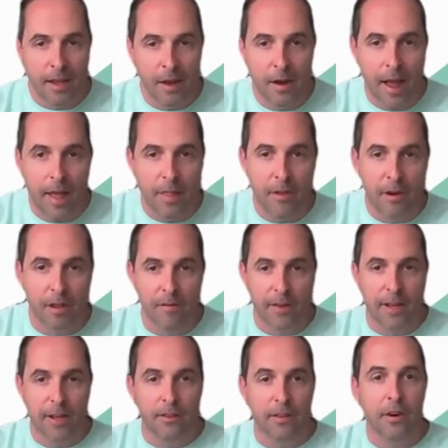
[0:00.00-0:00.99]
had their
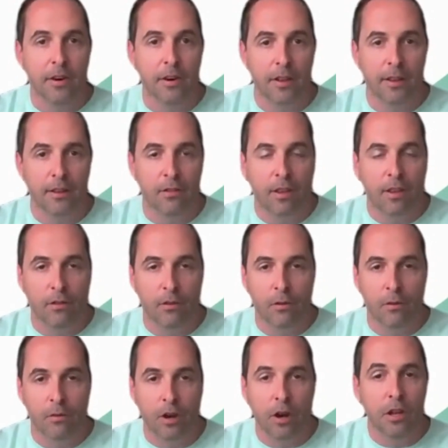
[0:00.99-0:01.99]
convenings here in DC.
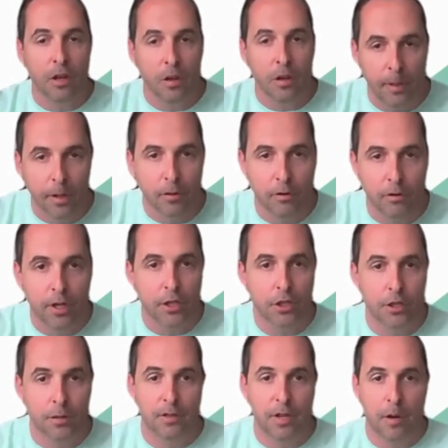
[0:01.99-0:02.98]
So starting to build
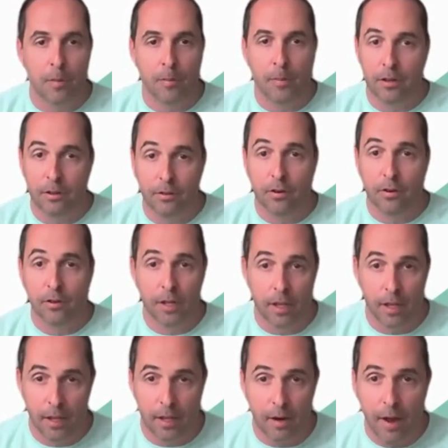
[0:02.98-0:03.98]
relationships there, but
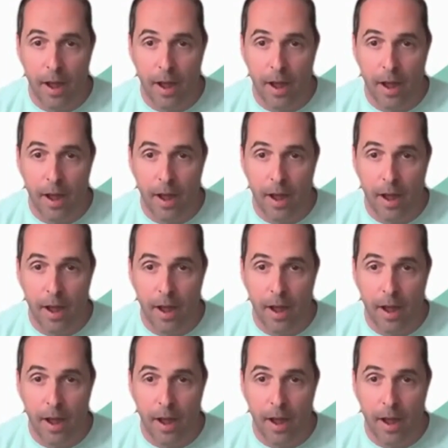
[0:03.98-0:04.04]
certainly,